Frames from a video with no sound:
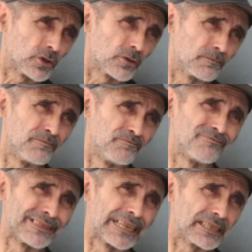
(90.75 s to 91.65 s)
So
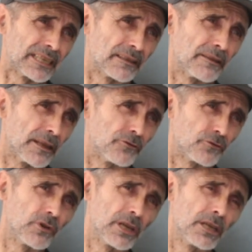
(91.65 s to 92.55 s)
let's say that there are
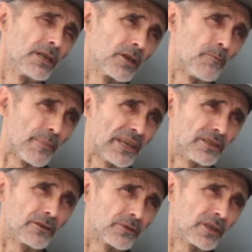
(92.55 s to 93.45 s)
three
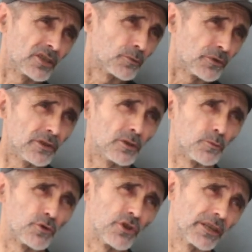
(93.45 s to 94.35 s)
basic things within the
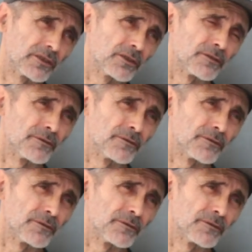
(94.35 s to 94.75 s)
project.